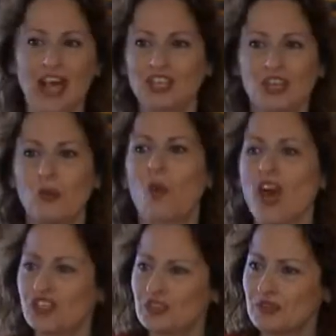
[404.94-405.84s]
You don't
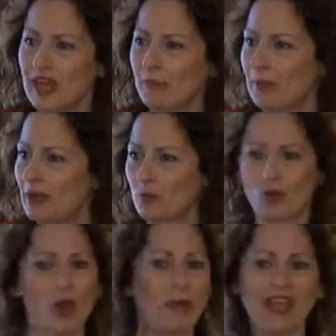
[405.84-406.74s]
want to do that, but
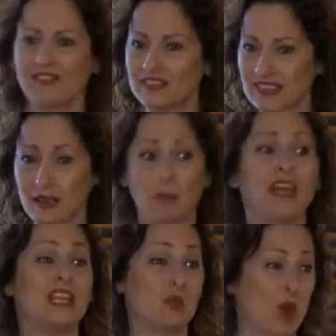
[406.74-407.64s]
we're all paying the same
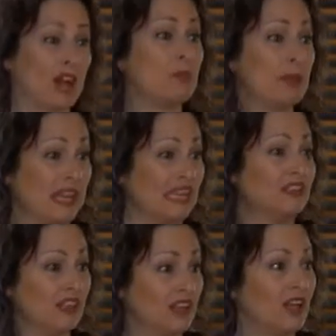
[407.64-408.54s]
money. You want to be
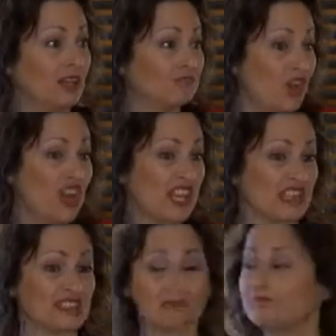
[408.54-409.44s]

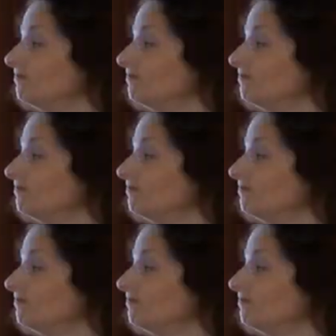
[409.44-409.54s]
courteous.